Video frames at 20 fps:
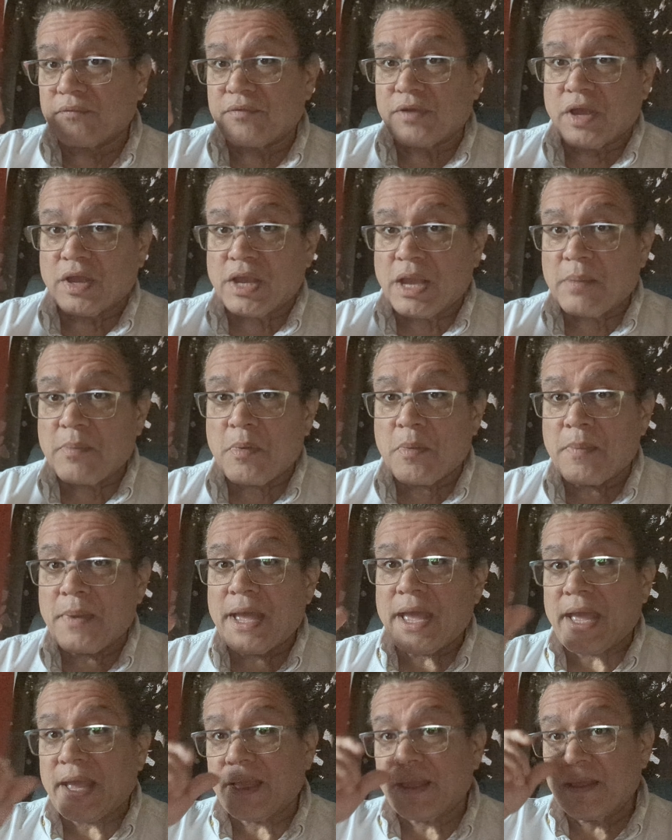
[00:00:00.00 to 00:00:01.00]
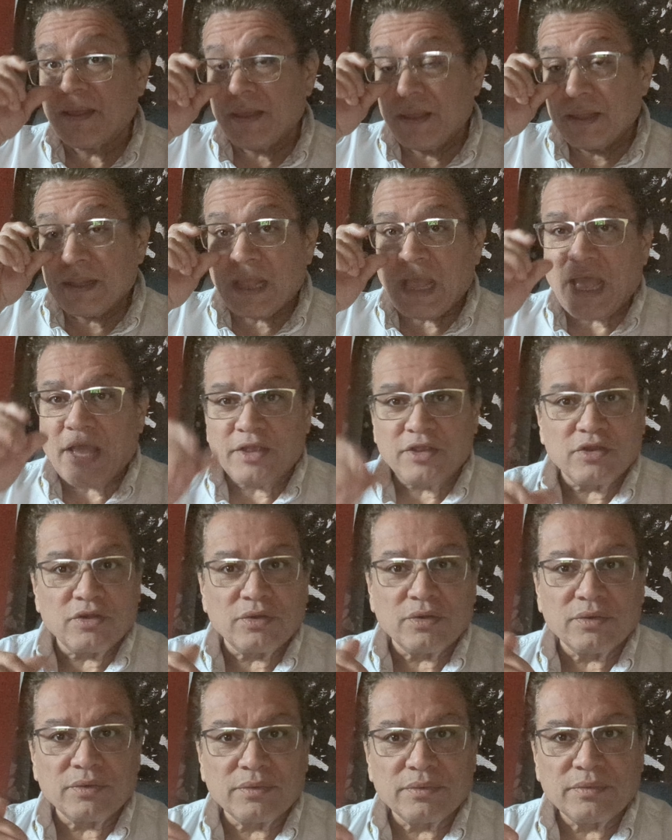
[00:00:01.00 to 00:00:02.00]
a couple back how
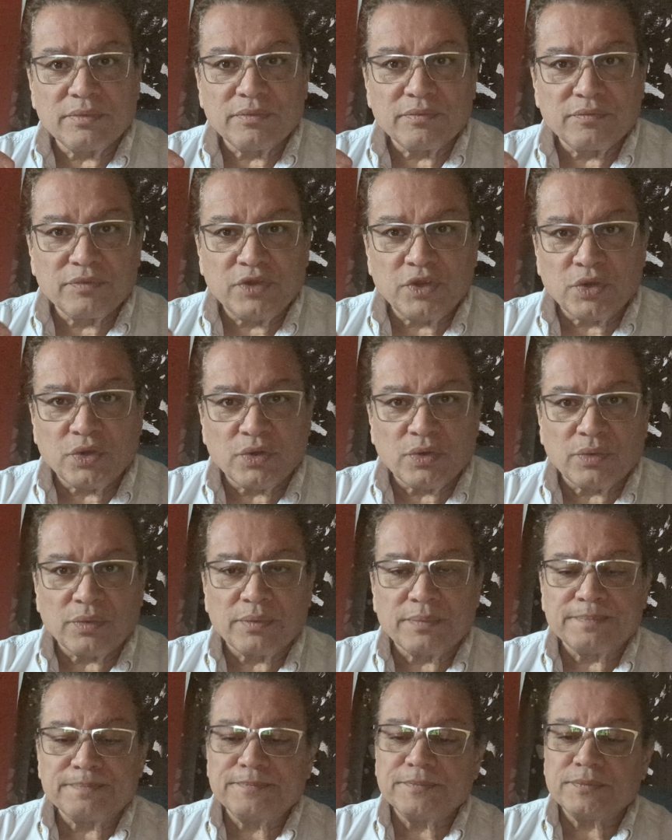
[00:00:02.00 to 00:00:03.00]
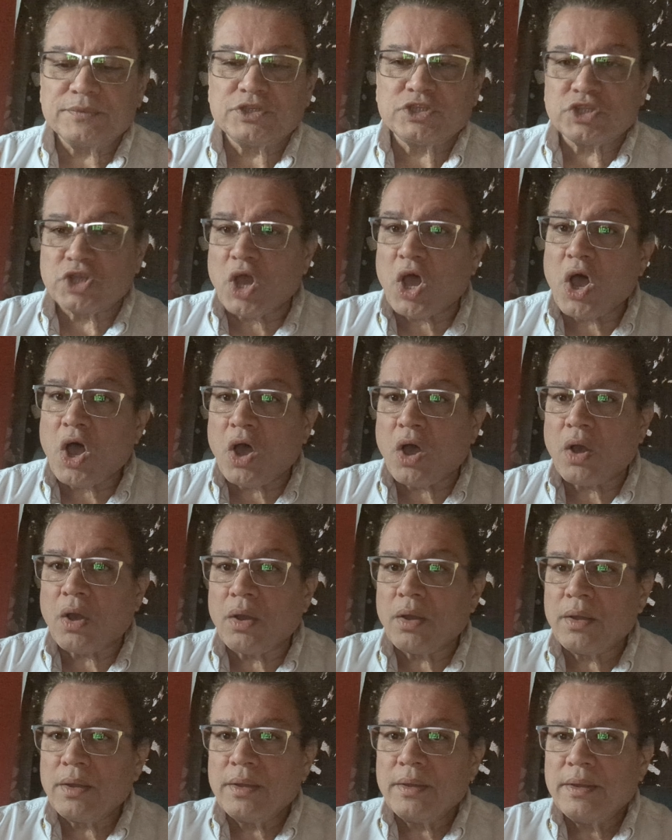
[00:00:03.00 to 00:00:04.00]
your saw,
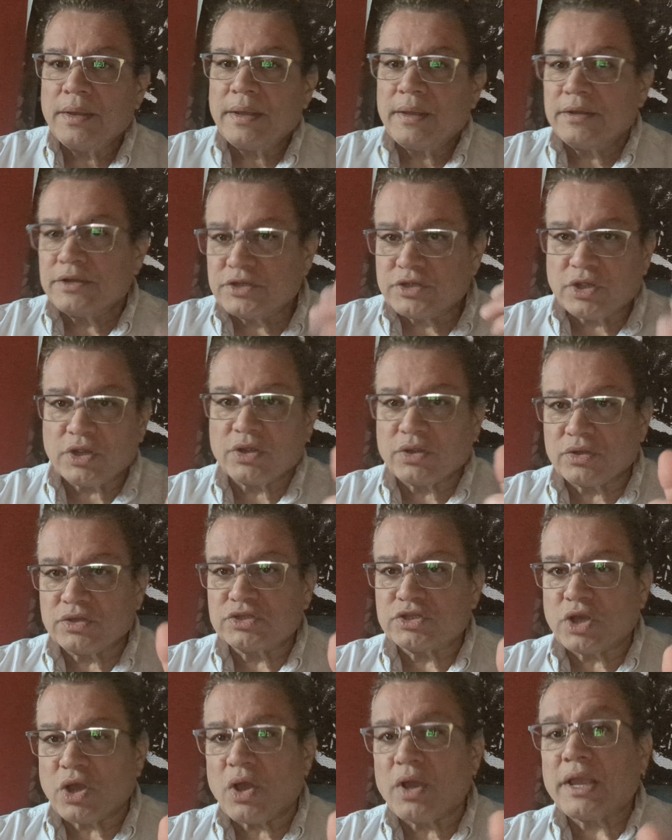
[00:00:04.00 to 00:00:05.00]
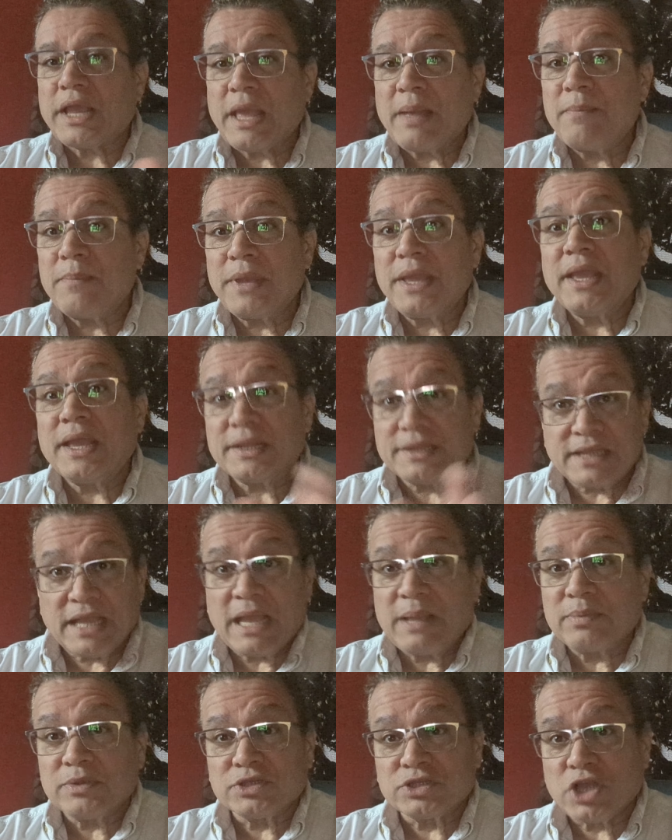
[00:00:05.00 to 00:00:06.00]
circular saw, can be a
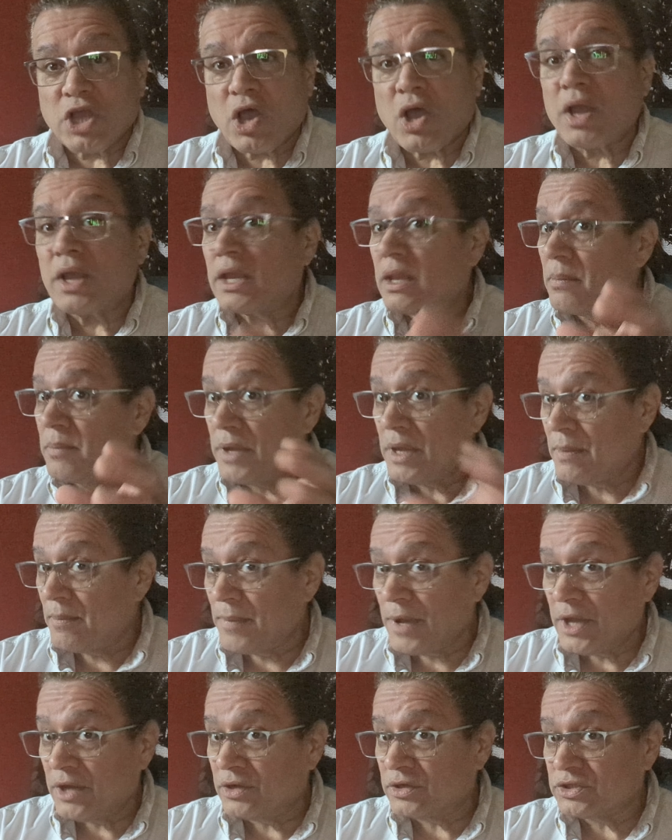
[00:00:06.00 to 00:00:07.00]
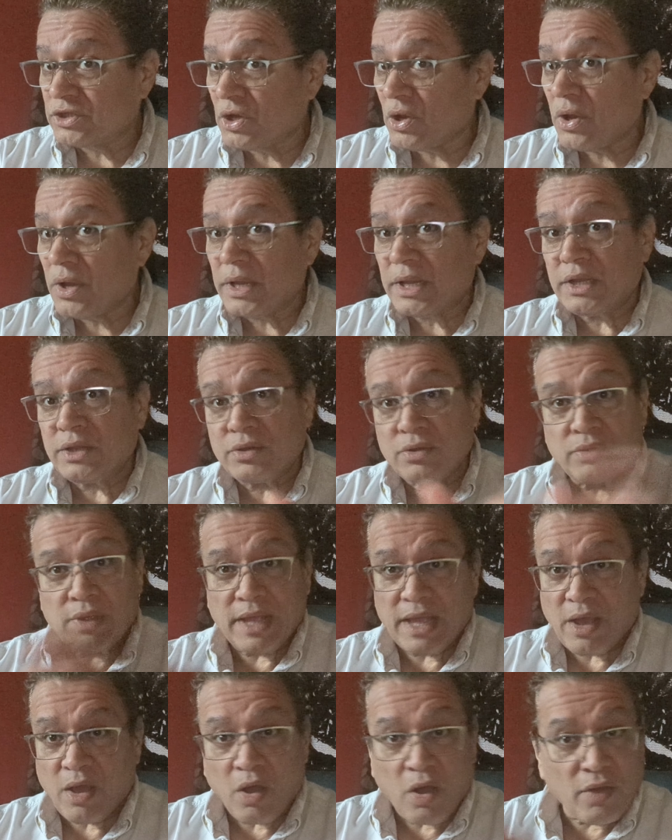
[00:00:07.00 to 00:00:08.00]
table saw, it can be a miter saw, it can do
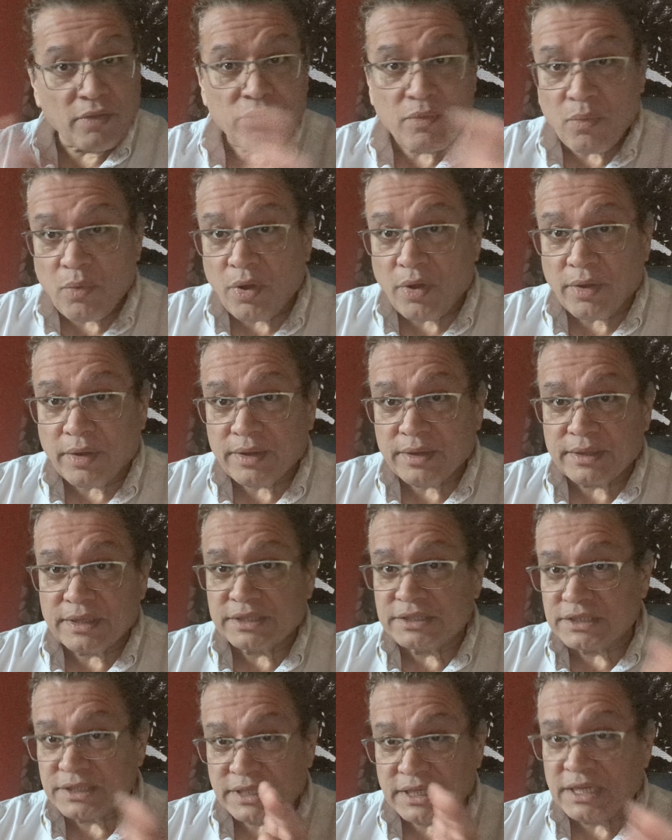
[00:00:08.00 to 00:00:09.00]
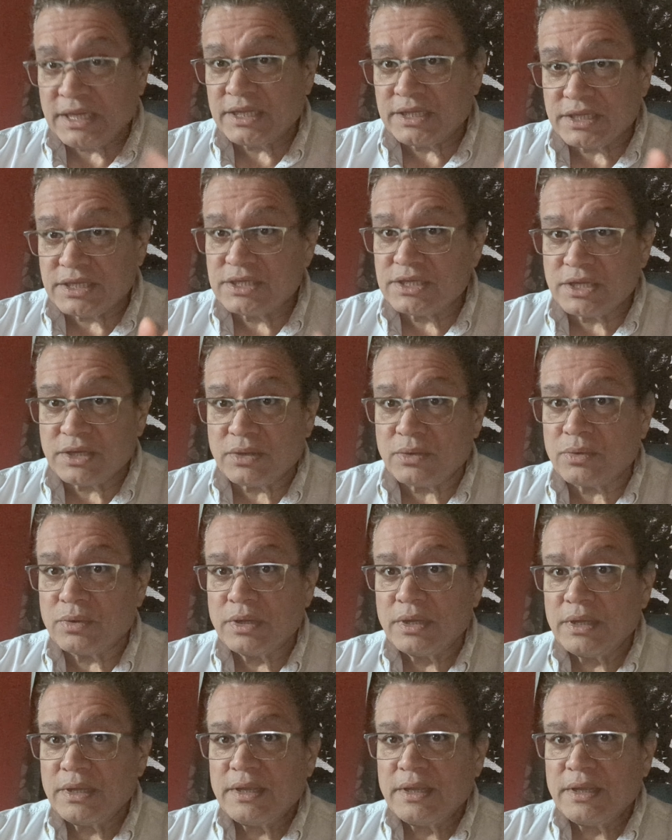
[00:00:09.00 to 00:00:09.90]
all the work that you need it to do.